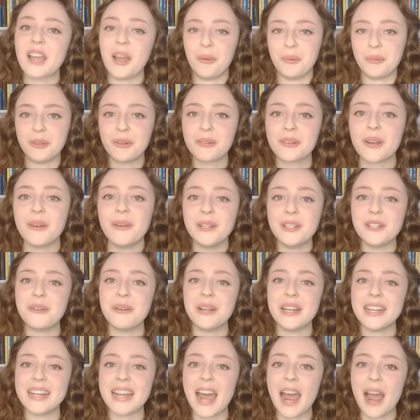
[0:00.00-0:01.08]
I will not go into
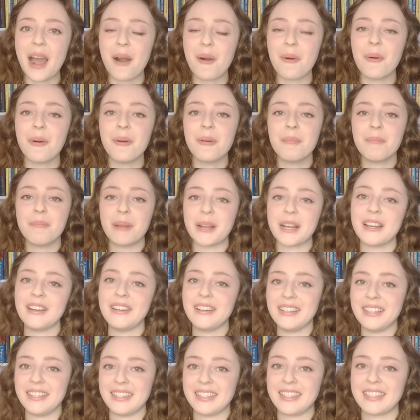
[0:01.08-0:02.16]
it now
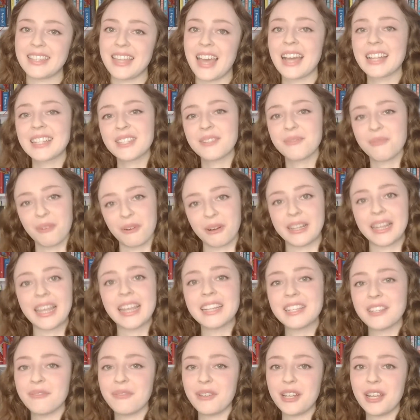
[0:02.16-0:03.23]
because that's for a
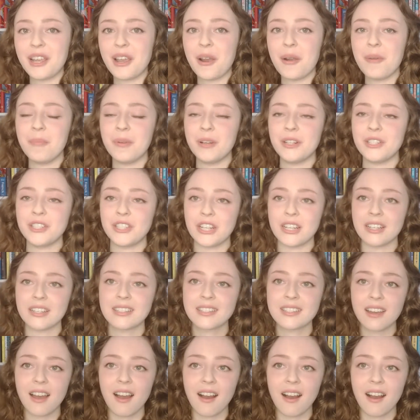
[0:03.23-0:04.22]
later video, but just,